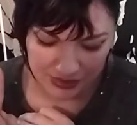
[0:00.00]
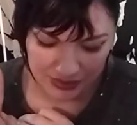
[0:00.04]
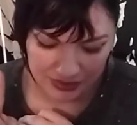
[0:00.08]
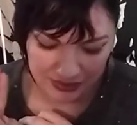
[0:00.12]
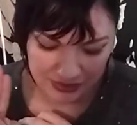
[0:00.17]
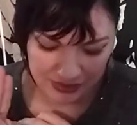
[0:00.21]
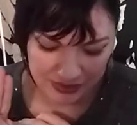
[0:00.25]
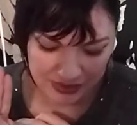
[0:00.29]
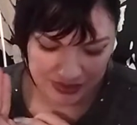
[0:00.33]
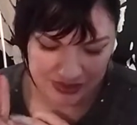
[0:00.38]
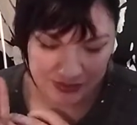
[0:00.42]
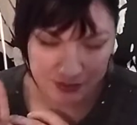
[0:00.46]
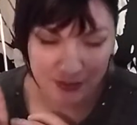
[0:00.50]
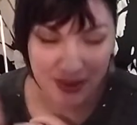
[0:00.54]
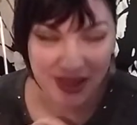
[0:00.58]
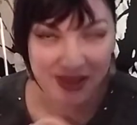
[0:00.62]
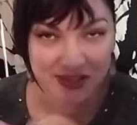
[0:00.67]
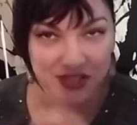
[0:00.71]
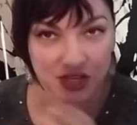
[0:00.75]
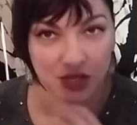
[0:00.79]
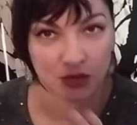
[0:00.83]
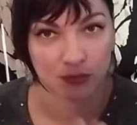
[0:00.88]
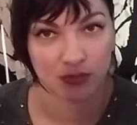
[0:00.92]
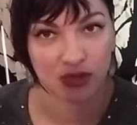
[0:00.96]
this
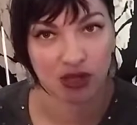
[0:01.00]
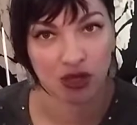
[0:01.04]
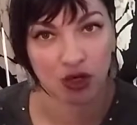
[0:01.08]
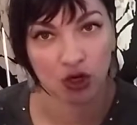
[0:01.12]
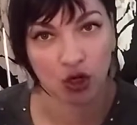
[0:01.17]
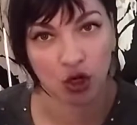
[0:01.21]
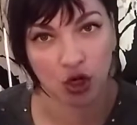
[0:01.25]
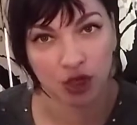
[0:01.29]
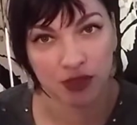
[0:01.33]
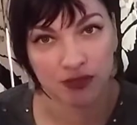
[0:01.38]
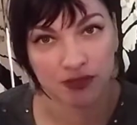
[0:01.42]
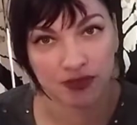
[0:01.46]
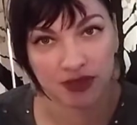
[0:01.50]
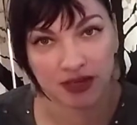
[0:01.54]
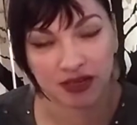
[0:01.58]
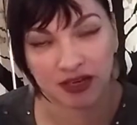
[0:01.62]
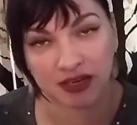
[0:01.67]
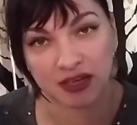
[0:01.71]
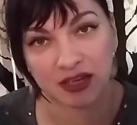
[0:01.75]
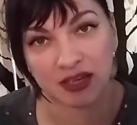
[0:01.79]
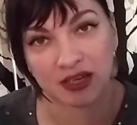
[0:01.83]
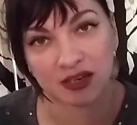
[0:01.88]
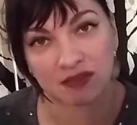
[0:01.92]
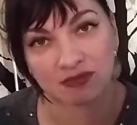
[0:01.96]
match can be a good
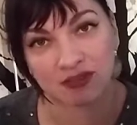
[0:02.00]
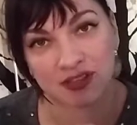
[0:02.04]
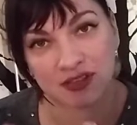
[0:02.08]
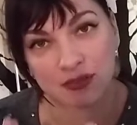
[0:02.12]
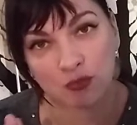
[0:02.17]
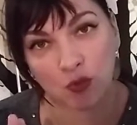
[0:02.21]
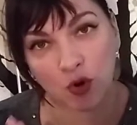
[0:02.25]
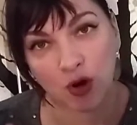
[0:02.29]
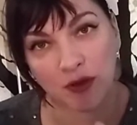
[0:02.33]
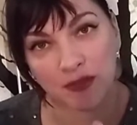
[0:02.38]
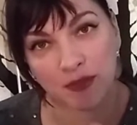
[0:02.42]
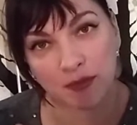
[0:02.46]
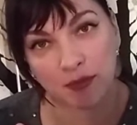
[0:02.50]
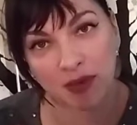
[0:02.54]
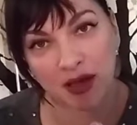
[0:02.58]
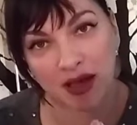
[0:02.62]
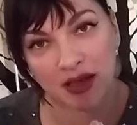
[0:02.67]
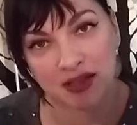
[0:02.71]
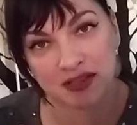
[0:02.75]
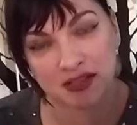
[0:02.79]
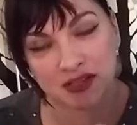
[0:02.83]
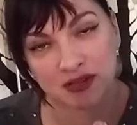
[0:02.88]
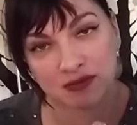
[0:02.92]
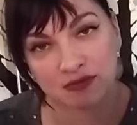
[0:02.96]
thing if it's more on the
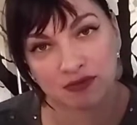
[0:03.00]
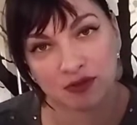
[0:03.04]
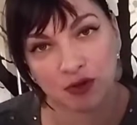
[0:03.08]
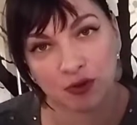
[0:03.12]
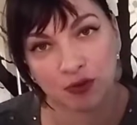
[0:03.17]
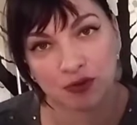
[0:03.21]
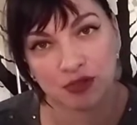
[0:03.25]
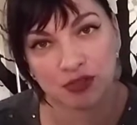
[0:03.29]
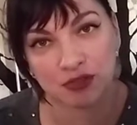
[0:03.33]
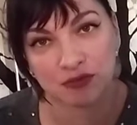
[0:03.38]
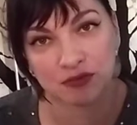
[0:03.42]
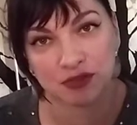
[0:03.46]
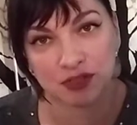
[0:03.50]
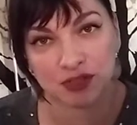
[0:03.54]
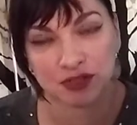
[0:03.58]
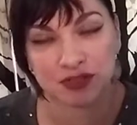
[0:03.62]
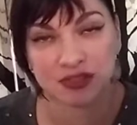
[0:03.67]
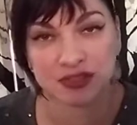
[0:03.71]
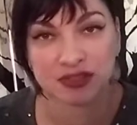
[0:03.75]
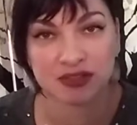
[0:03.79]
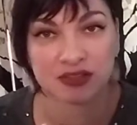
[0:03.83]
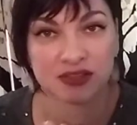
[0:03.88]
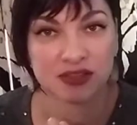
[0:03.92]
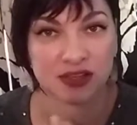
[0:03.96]
positive notes of
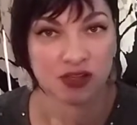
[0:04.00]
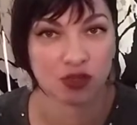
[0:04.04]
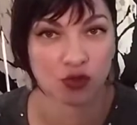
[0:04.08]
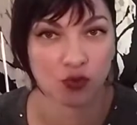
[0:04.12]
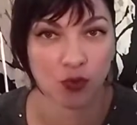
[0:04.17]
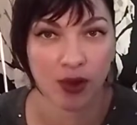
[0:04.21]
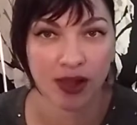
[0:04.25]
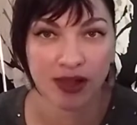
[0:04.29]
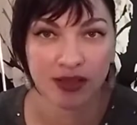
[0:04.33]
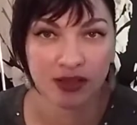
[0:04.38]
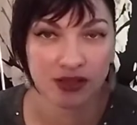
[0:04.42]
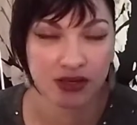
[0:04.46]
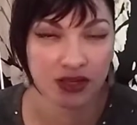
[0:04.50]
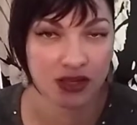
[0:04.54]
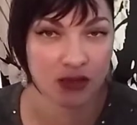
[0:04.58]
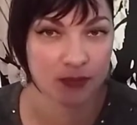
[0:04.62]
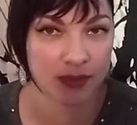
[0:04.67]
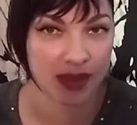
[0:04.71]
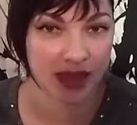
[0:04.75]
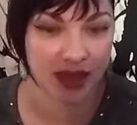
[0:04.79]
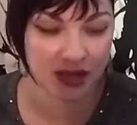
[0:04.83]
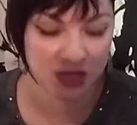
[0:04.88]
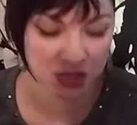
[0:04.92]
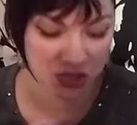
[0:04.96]
just sensuality,
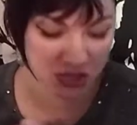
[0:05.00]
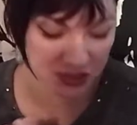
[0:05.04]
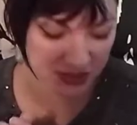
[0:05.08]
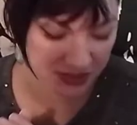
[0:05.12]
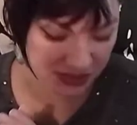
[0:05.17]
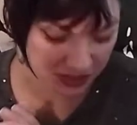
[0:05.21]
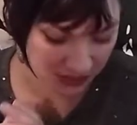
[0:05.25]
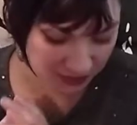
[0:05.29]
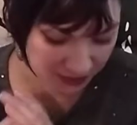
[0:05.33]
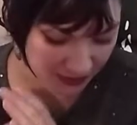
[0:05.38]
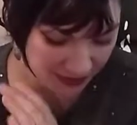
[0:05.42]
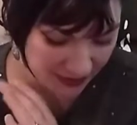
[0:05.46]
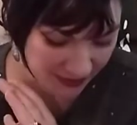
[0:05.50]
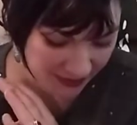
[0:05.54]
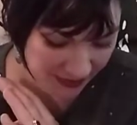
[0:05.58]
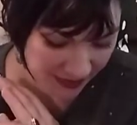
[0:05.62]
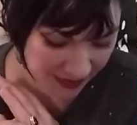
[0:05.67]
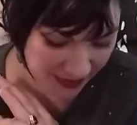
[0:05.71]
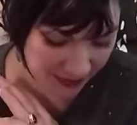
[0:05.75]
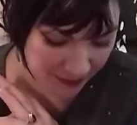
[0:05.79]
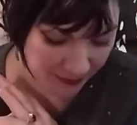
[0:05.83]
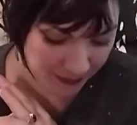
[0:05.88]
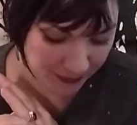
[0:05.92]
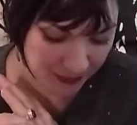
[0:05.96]
passion, and stuff like
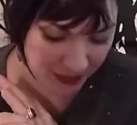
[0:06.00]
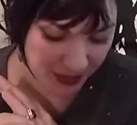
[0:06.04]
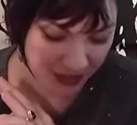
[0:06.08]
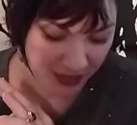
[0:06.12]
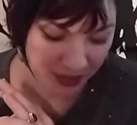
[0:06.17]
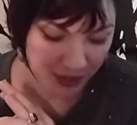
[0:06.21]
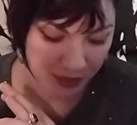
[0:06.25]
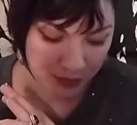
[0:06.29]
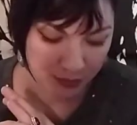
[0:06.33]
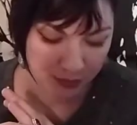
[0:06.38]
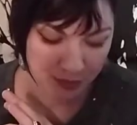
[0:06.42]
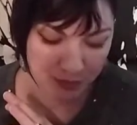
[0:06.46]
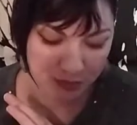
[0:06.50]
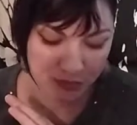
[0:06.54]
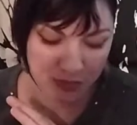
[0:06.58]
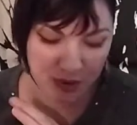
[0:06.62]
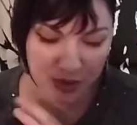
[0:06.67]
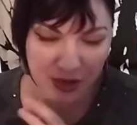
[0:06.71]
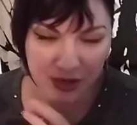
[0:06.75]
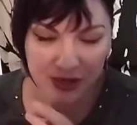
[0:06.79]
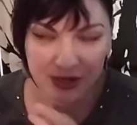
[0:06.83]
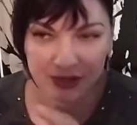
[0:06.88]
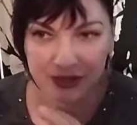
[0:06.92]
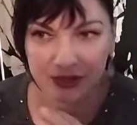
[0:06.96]
that.
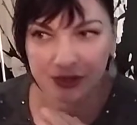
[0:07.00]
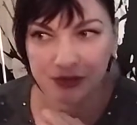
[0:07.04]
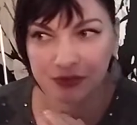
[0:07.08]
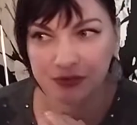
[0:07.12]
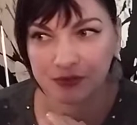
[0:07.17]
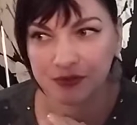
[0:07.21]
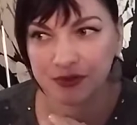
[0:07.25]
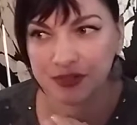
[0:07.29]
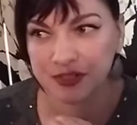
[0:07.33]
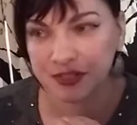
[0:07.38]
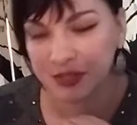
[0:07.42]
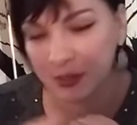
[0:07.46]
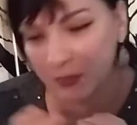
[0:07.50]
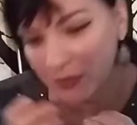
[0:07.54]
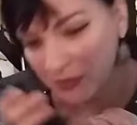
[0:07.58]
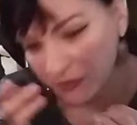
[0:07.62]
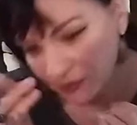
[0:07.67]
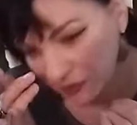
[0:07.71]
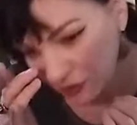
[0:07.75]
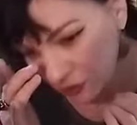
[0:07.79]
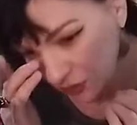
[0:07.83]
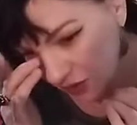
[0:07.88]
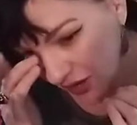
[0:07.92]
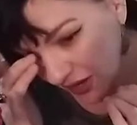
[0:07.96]
But for some of
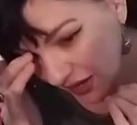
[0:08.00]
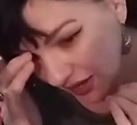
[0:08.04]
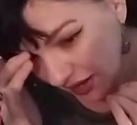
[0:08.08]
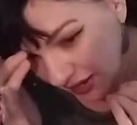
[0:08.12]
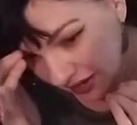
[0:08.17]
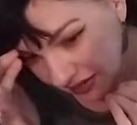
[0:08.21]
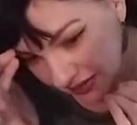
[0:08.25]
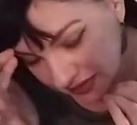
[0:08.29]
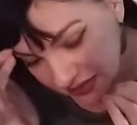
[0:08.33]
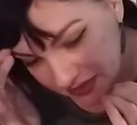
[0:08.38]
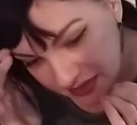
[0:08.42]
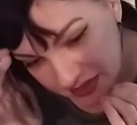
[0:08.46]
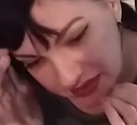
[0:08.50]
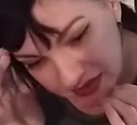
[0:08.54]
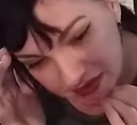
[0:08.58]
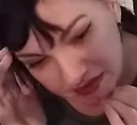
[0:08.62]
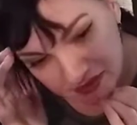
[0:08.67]
you guys,